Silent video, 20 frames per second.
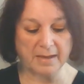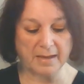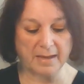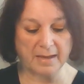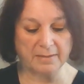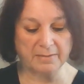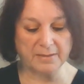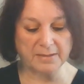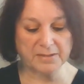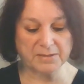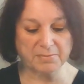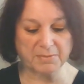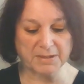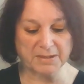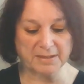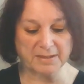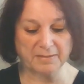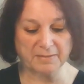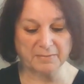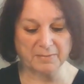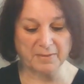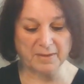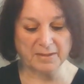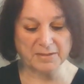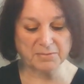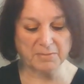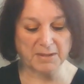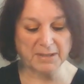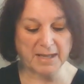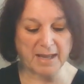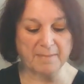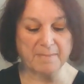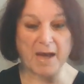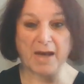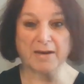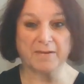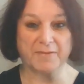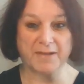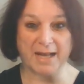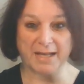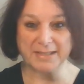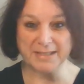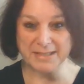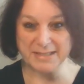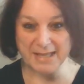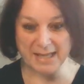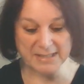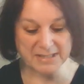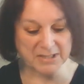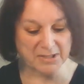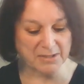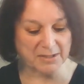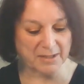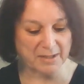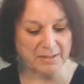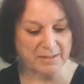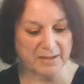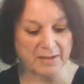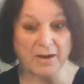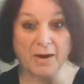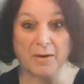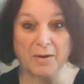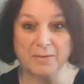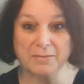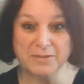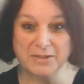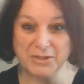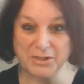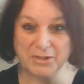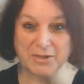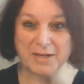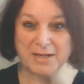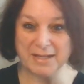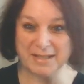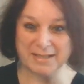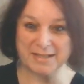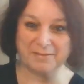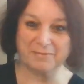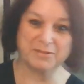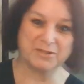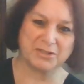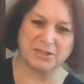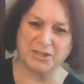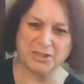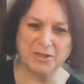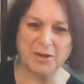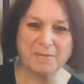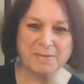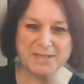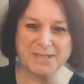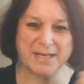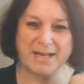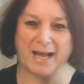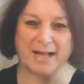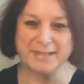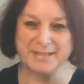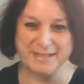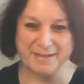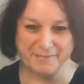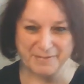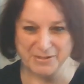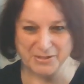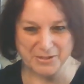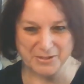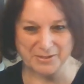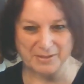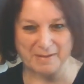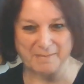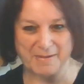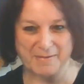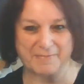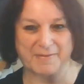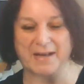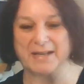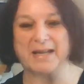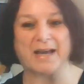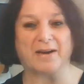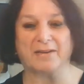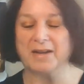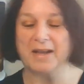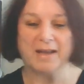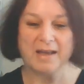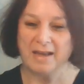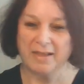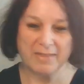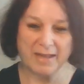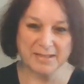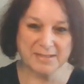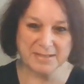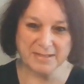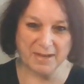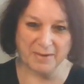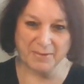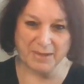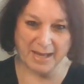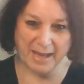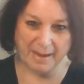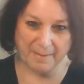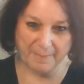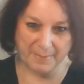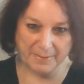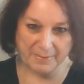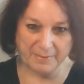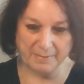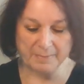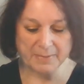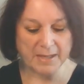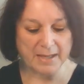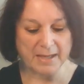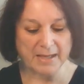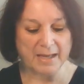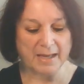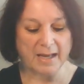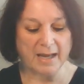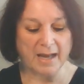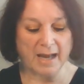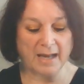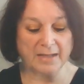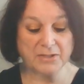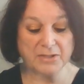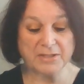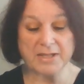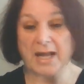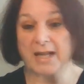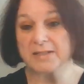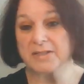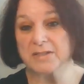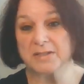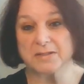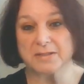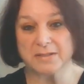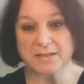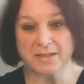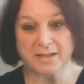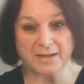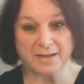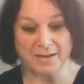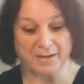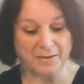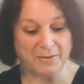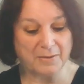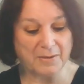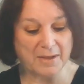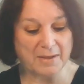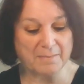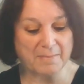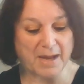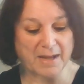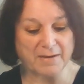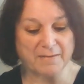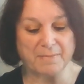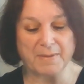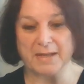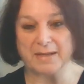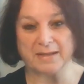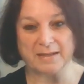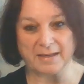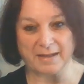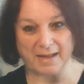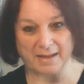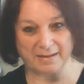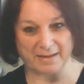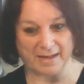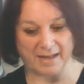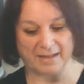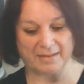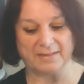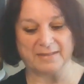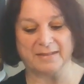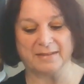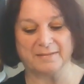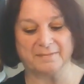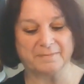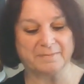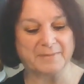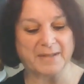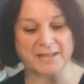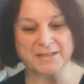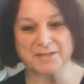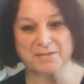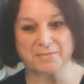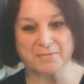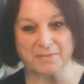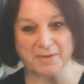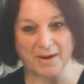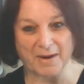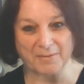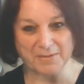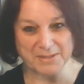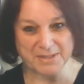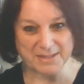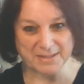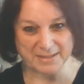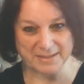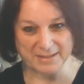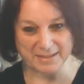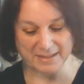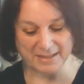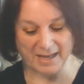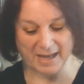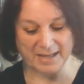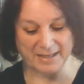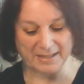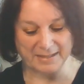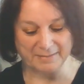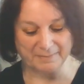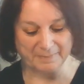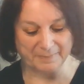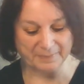And this is what came out of it. I didn't necessarily think, oh, DeJoy was a Nazi for sure, let me find out. That's not what happened. I just asked who he might have been, and that's where I was guided.